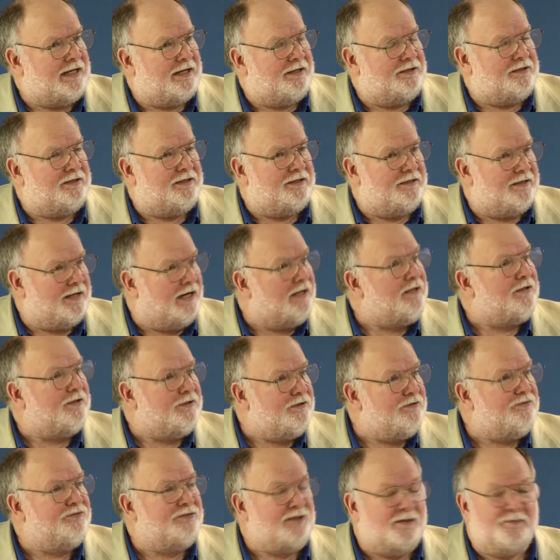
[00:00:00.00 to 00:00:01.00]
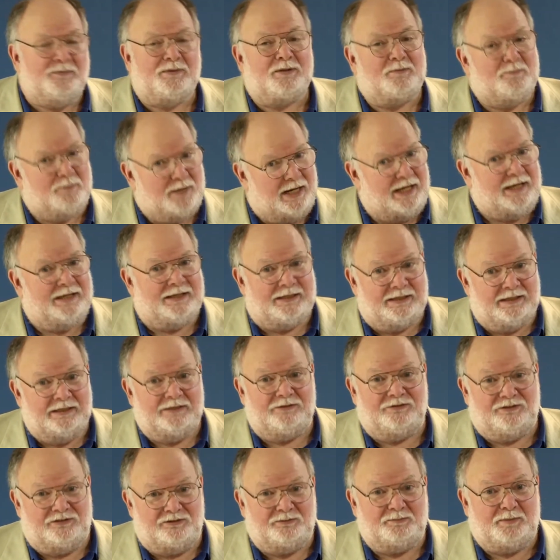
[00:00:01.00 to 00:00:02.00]
Now, you got to do something bad to
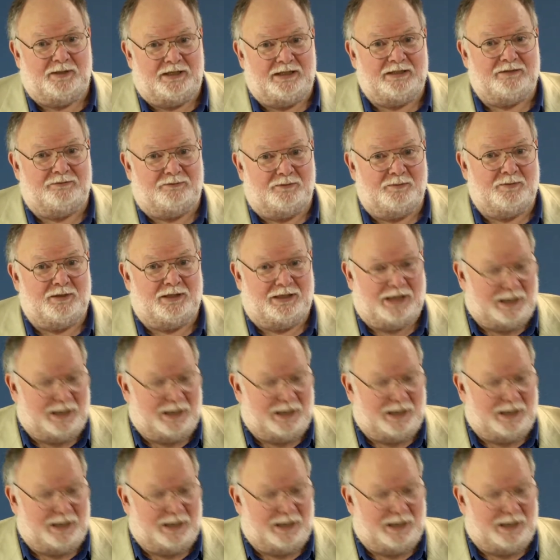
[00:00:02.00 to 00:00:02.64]
get suspended from the